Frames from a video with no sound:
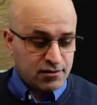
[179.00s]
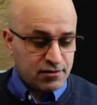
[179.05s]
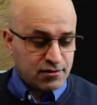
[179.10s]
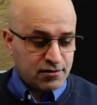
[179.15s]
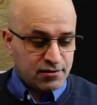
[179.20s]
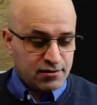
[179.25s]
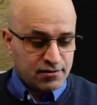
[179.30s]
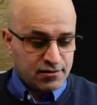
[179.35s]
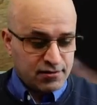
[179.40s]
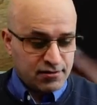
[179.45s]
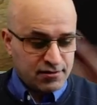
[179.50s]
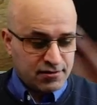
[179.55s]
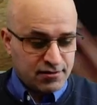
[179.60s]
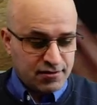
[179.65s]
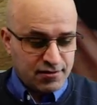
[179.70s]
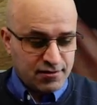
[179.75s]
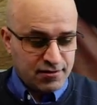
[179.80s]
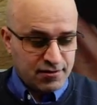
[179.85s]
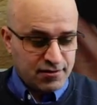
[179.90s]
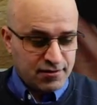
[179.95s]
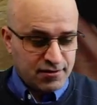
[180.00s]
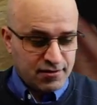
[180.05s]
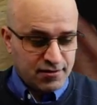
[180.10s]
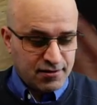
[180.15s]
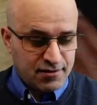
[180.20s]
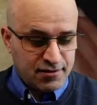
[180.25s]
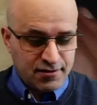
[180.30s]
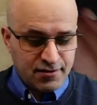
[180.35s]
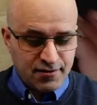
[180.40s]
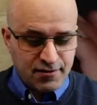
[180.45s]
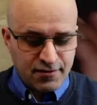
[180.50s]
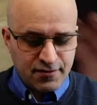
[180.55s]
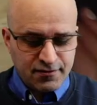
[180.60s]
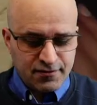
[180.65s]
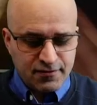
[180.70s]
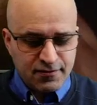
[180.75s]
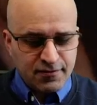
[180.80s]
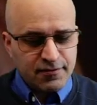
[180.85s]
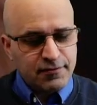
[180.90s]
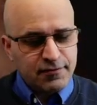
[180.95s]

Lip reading: (silence)